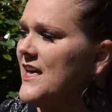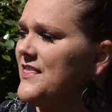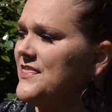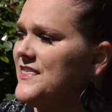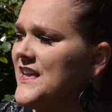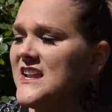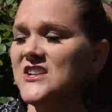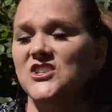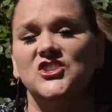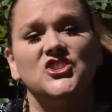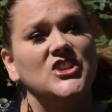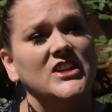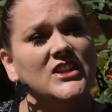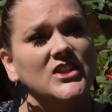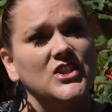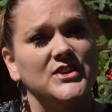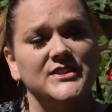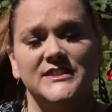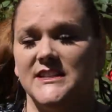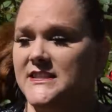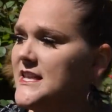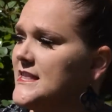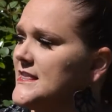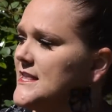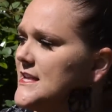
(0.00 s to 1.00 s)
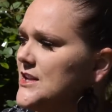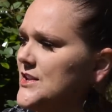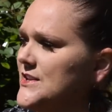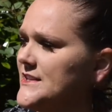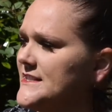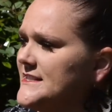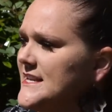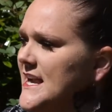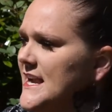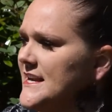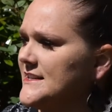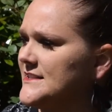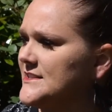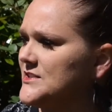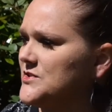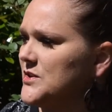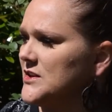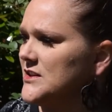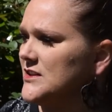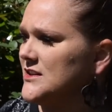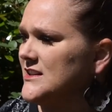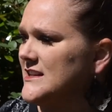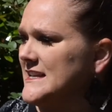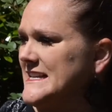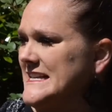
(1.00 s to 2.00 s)
Then she looked at the littlest
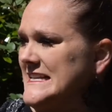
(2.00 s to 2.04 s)
dinosaur.